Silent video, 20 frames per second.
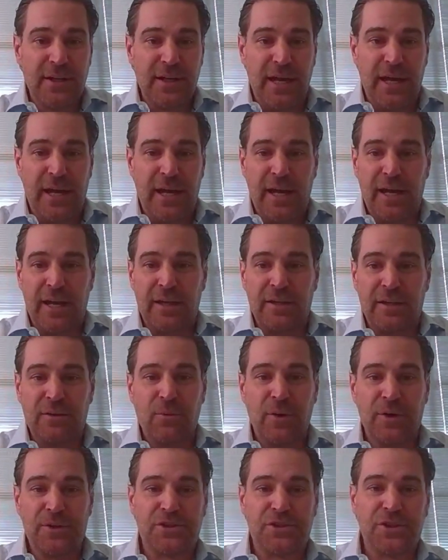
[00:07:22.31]
and
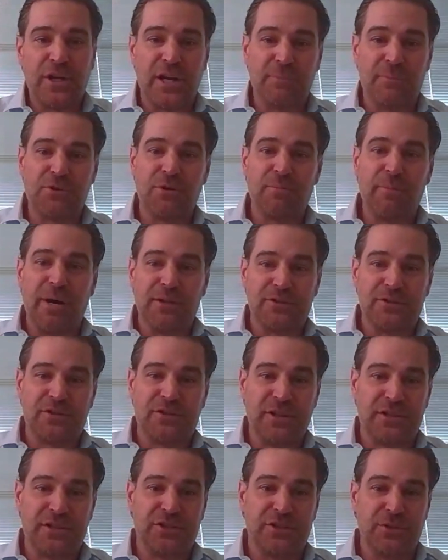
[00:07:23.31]
once you got up to about
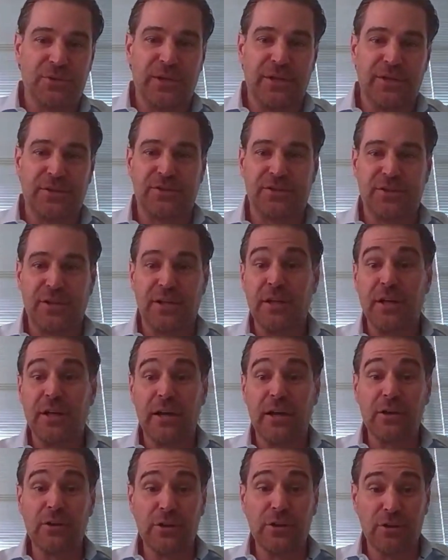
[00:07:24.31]
six units, it
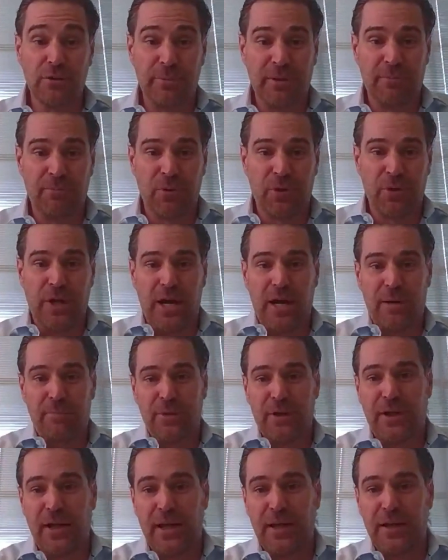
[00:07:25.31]
got a little bit more
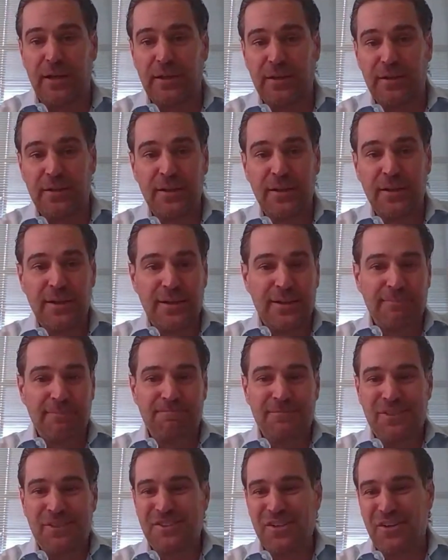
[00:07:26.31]
complicated.
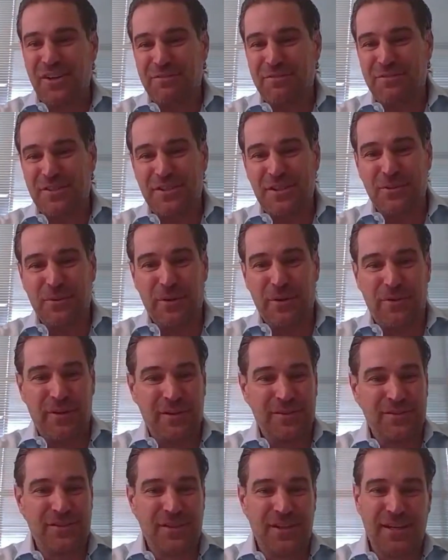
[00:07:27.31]
You started to have to deal with
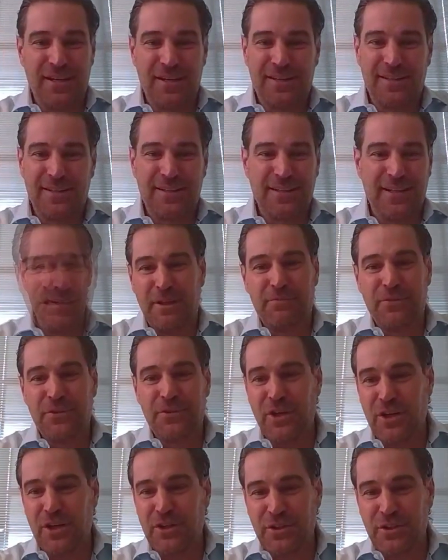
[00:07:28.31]
things like
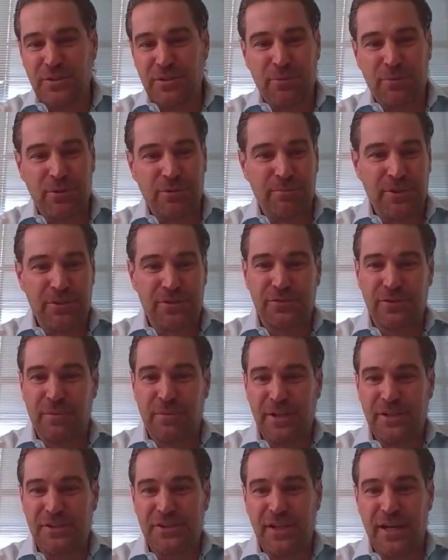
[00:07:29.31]
infrastructure improvements from
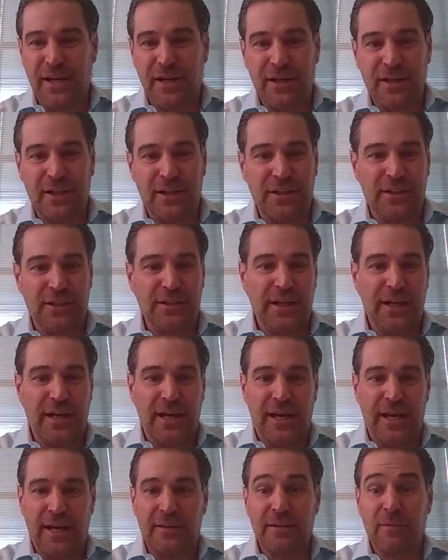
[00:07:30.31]
Xcel,
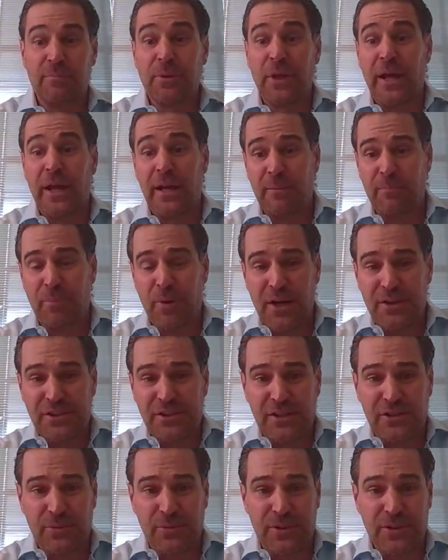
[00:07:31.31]
and the planning
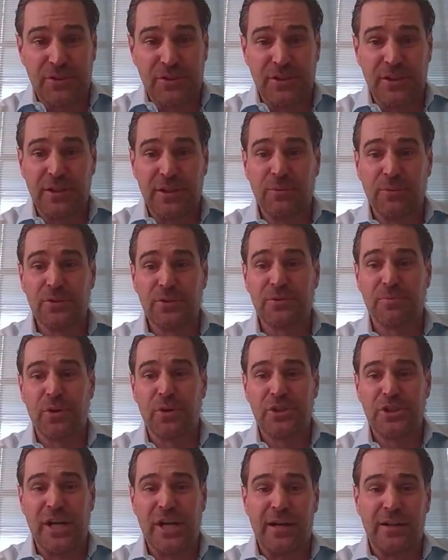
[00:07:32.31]
process with the city was
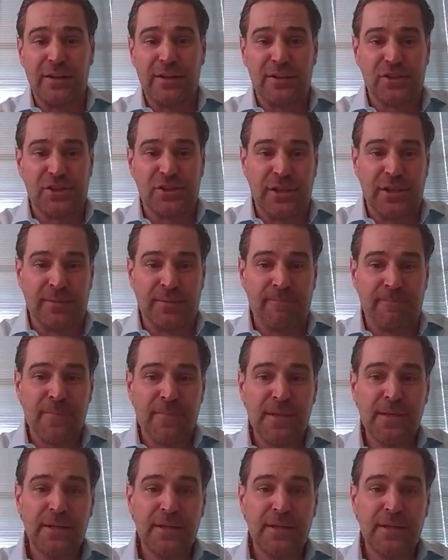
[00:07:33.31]
more challenging.